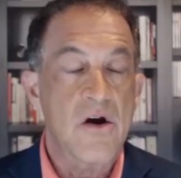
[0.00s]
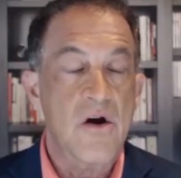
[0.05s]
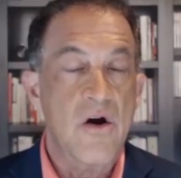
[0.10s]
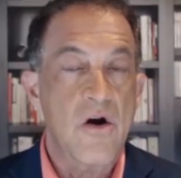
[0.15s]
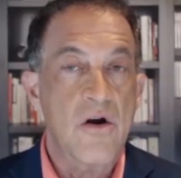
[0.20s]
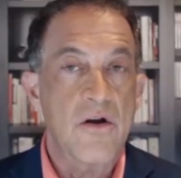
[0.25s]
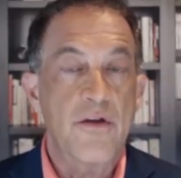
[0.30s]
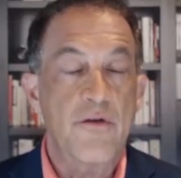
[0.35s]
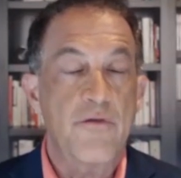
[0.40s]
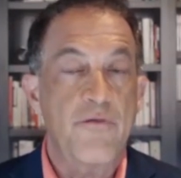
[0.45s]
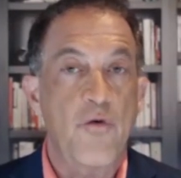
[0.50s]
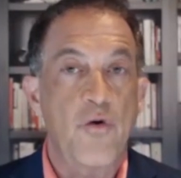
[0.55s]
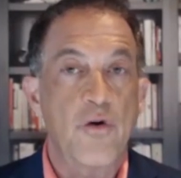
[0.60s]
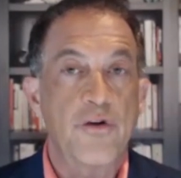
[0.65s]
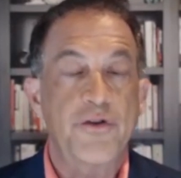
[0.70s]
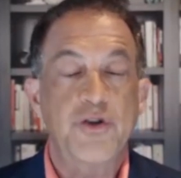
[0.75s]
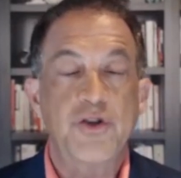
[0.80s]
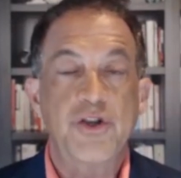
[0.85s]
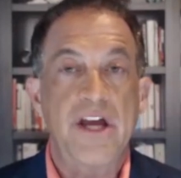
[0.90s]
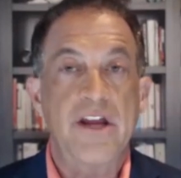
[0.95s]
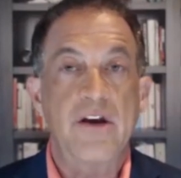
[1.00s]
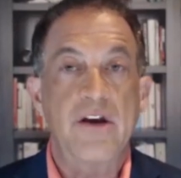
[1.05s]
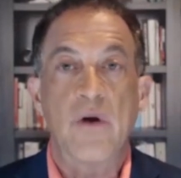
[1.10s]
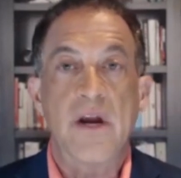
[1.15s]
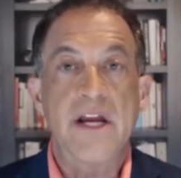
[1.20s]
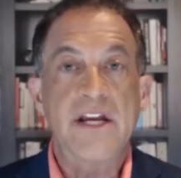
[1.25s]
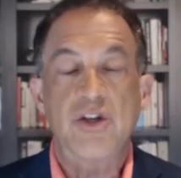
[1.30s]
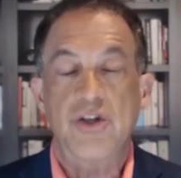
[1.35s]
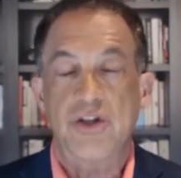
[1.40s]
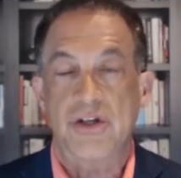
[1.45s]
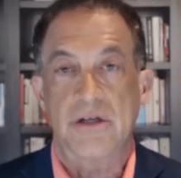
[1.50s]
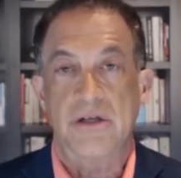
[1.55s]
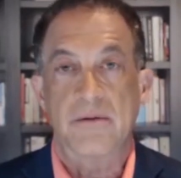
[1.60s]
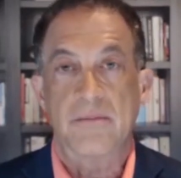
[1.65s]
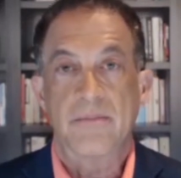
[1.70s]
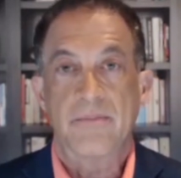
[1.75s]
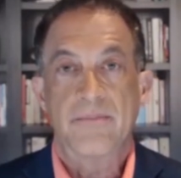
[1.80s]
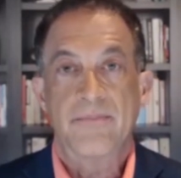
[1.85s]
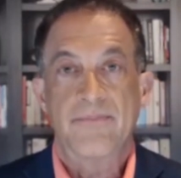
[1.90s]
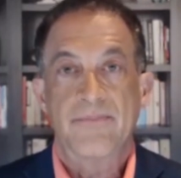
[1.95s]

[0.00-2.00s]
are the fourth generation